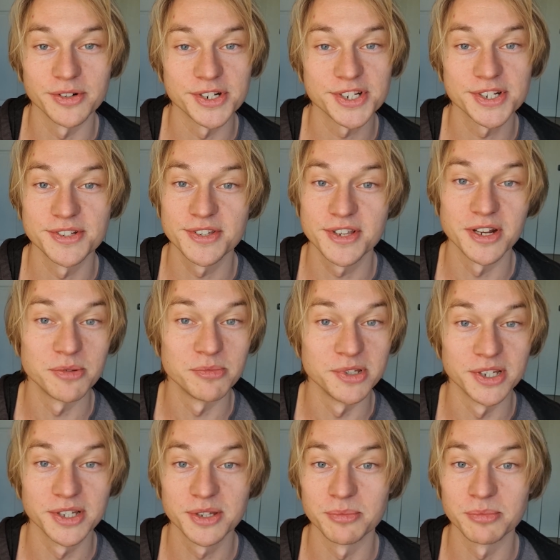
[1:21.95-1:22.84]
Russian is gonna
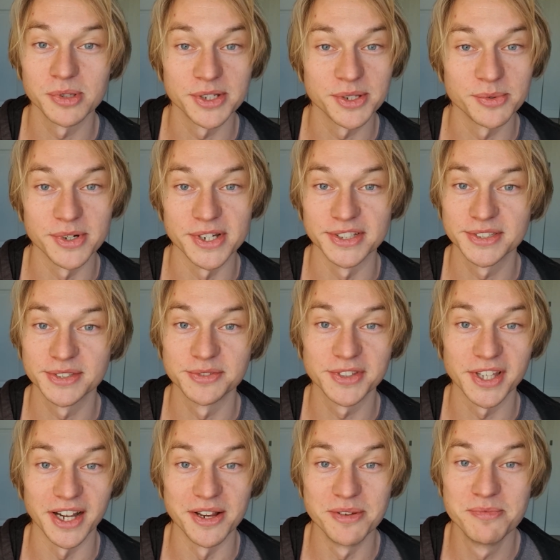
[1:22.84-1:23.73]
be a complete waste
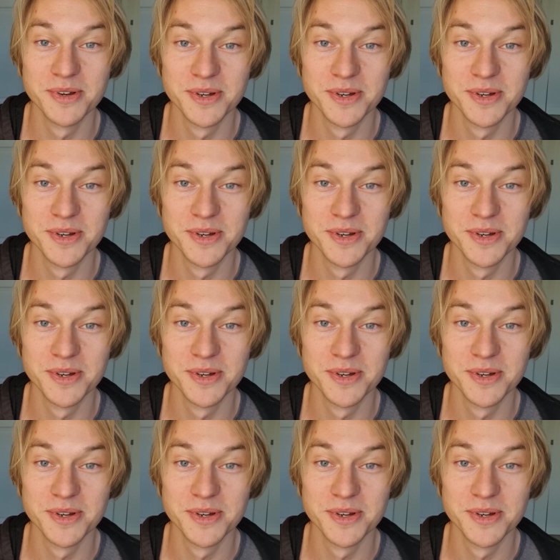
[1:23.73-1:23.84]
of time.